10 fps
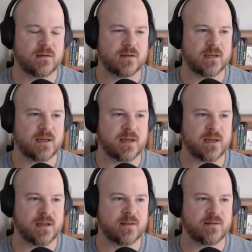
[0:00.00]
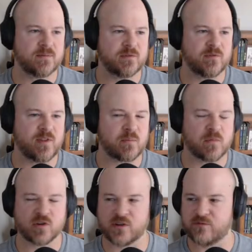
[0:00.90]
some sort of like
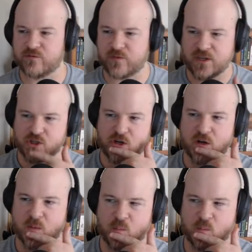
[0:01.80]
marshland feature.